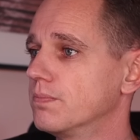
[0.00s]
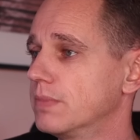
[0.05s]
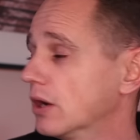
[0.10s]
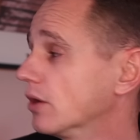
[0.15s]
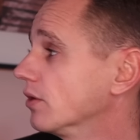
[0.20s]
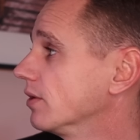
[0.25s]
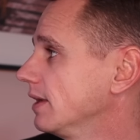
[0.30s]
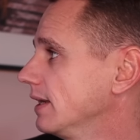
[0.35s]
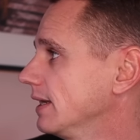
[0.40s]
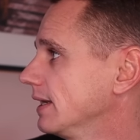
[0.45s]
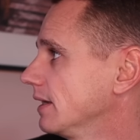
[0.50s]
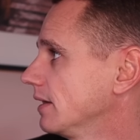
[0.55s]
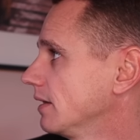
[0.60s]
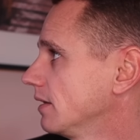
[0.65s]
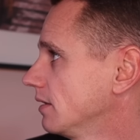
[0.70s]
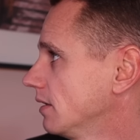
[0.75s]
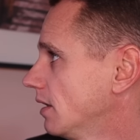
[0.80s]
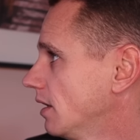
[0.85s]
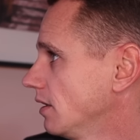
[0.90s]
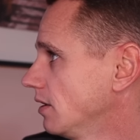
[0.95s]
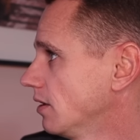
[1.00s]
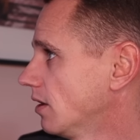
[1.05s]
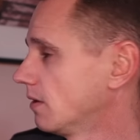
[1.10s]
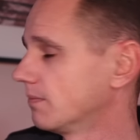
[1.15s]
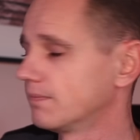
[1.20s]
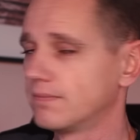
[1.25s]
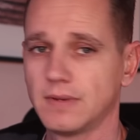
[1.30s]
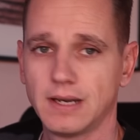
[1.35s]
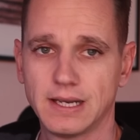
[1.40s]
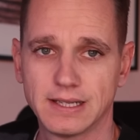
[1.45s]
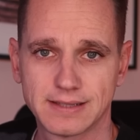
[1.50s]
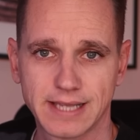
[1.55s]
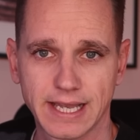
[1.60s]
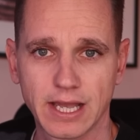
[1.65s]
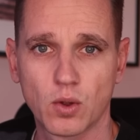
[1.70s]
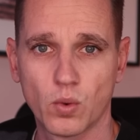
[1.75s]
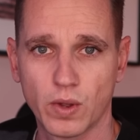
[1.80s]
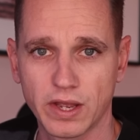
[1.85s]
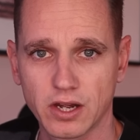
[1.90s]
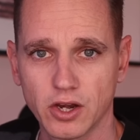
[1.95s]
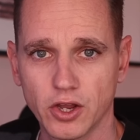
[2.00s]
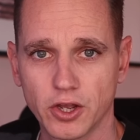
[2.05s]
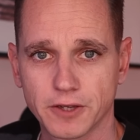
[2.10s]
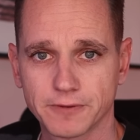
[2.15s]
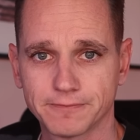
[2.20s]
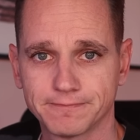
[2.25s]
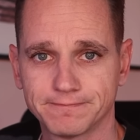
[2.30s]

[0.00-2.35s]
building a yacht. Let's take a quick look.